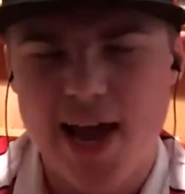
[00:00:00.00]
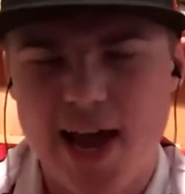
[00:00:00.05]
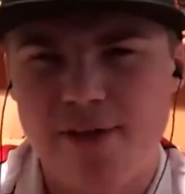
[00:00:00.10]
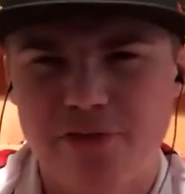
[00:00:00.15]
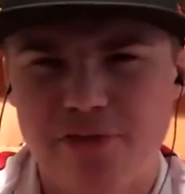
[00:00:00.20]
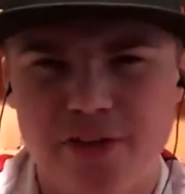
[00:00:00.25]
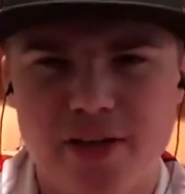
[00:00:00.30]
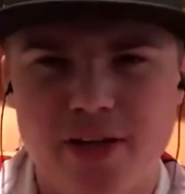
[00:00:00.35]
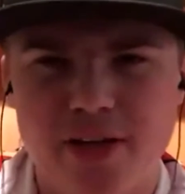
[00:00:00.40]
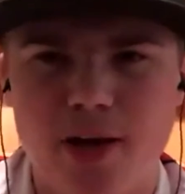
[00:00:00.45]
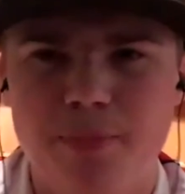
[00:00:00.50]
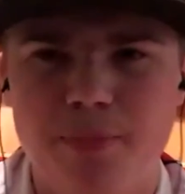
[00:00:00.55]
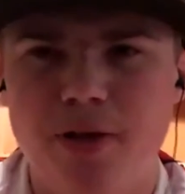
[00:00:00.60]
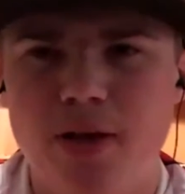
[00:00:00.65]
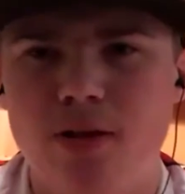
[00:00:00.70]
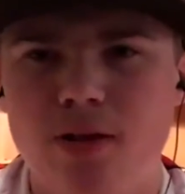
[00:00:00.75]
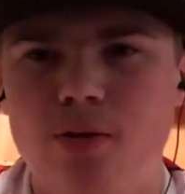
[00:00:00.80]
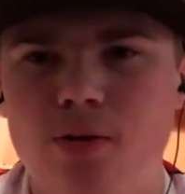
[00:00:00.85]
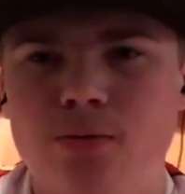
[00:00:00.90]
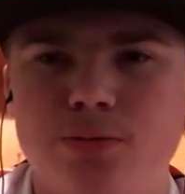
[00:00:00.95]
after the Comp
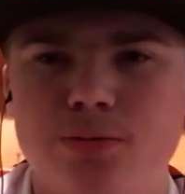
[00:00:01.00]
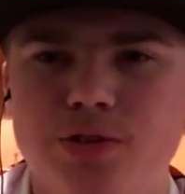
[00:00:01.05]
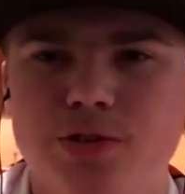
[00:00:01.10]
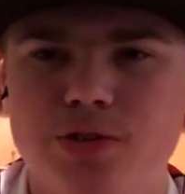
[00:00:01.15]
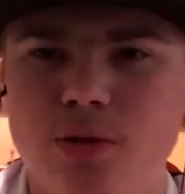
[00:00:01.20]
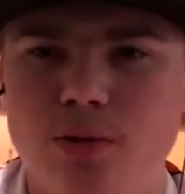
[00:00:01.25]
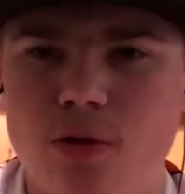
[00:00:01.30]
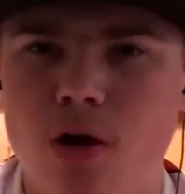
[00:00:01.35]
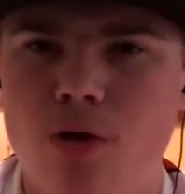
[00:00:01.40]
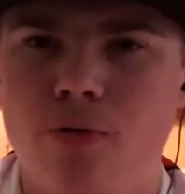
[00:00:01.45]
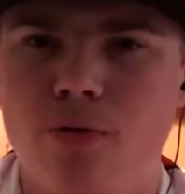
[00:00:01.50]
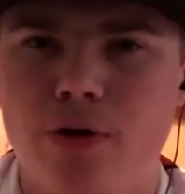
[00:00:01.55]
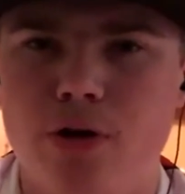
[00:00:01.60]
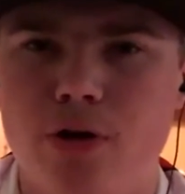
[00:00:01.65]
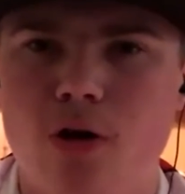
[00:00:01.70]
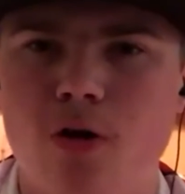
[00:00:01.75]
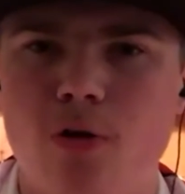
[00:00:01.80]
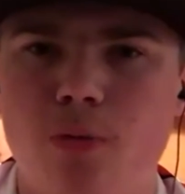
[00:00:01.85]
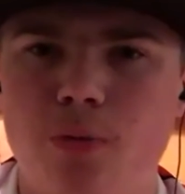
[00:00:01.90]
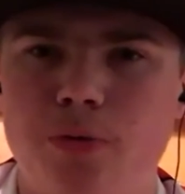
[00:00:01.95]
Yellow, so long run
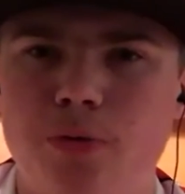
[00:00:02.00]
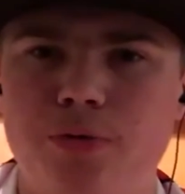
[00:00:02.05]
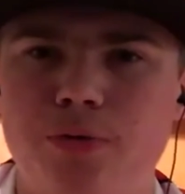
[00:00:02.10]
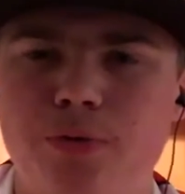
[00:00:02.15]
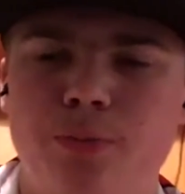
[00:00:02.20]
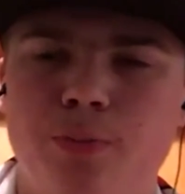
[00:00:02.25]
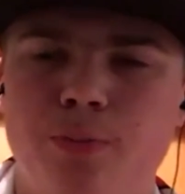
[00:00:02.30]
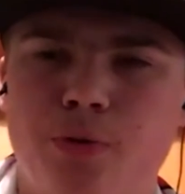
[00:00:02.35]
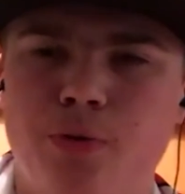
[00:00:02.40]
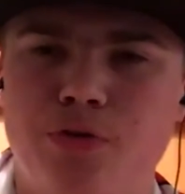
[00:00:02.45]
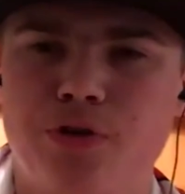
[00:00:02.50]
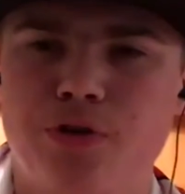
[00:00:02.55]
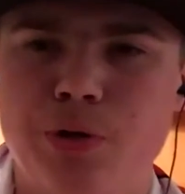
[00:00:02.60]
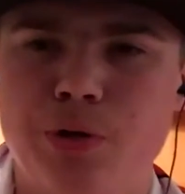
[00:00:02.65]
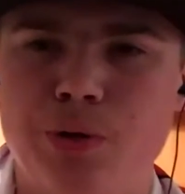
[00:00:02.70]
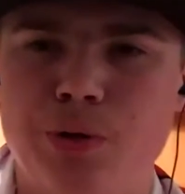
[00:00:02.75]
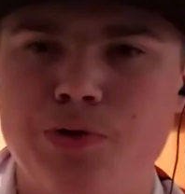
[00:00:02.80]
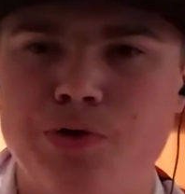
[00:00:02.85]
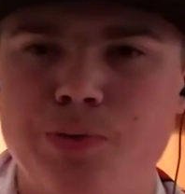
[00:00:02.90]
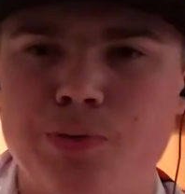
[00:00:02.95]
car was
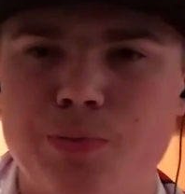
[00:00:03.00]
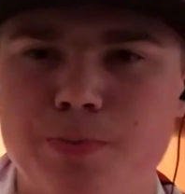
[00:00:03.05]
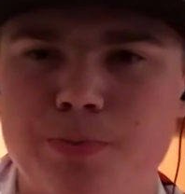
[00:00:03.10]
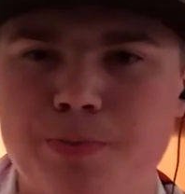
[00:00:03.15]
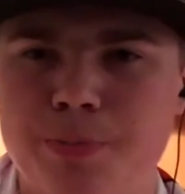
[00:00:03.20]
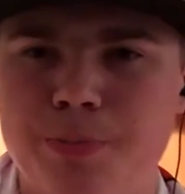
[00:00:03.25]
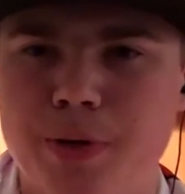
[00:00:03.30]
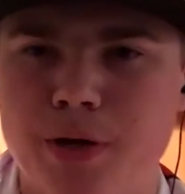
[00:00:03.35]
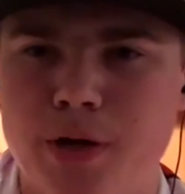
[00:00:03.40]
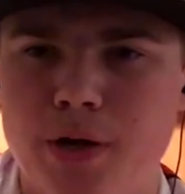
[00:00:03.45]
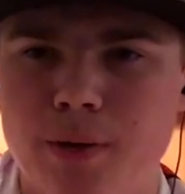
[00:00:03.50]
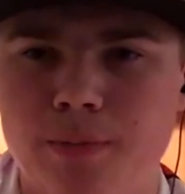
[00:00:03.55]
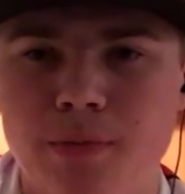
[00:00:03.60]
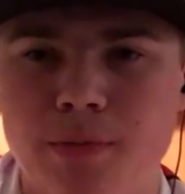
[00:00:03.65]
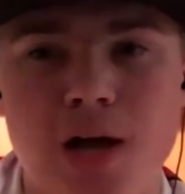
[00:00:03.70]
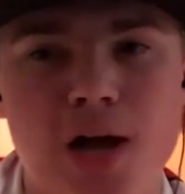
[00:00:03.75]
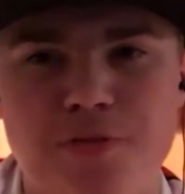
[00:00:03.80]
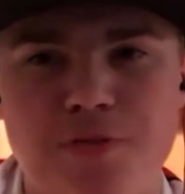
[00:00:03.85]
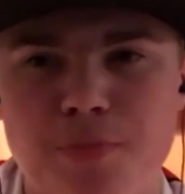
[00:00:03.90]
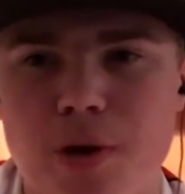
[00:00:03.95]
huge, but
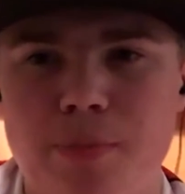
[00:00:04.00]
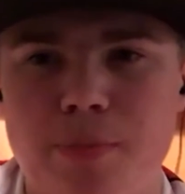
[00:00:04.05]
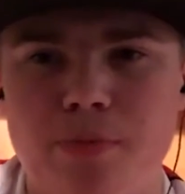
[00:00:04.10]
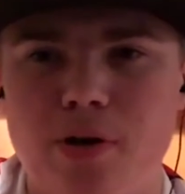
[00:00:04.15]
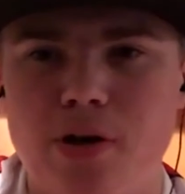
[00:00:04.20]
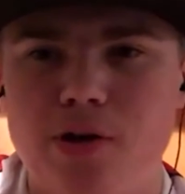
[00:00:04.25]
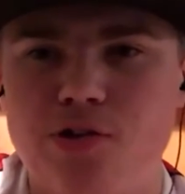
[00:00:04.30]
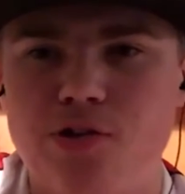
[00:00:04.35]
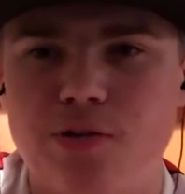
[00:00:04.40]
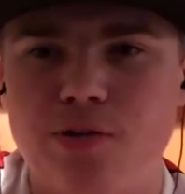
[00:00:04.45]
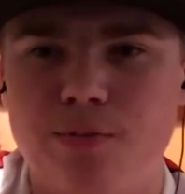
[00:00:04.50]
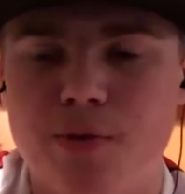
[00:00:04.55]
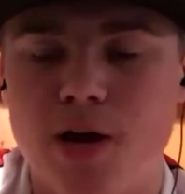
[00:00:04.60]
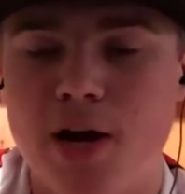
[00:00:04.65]
lots of preparation.